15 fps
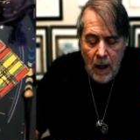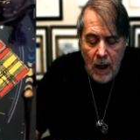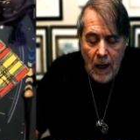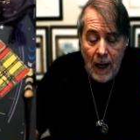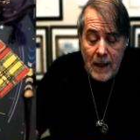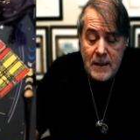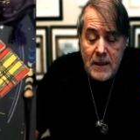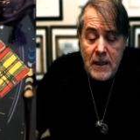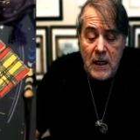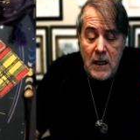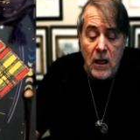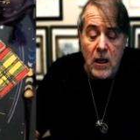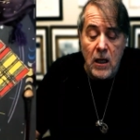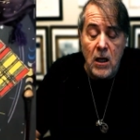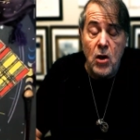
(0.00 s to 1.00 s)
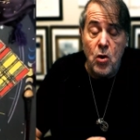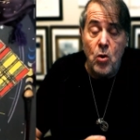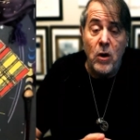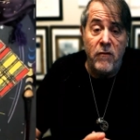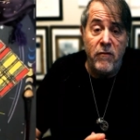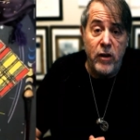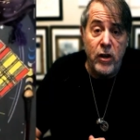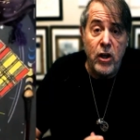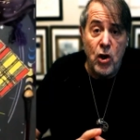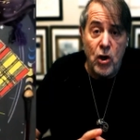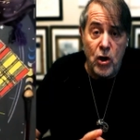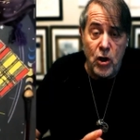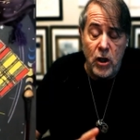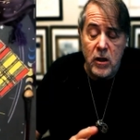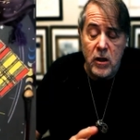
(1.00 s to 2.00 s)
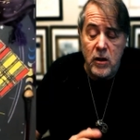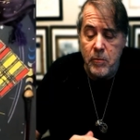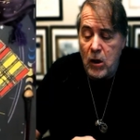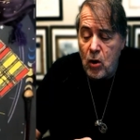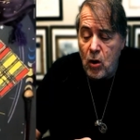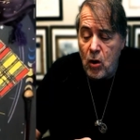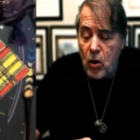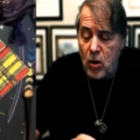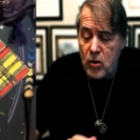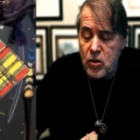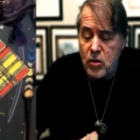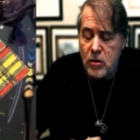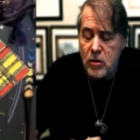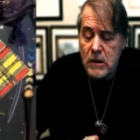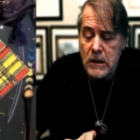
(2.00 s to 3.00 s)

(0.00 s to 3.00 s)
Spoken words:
I see that you are very hurt because